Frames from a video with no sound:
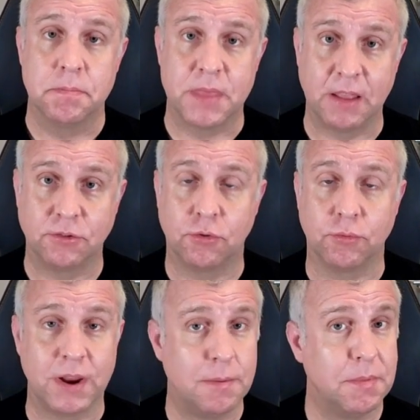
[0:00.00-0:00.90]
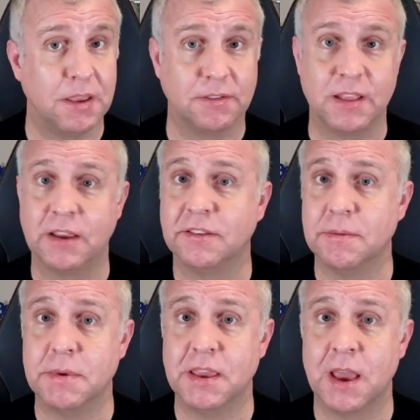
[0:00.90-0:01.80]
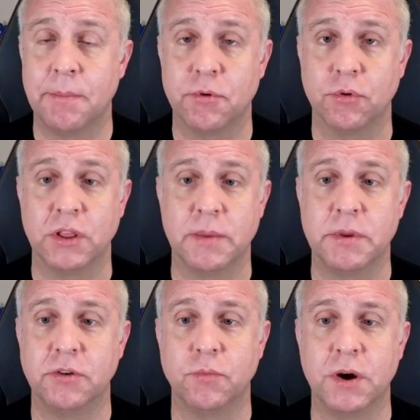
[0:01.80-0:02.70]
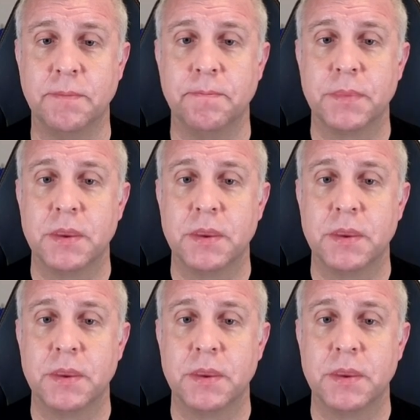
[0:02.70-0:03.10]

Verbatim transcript: That's great because legacy PCAP, you're only limited to one.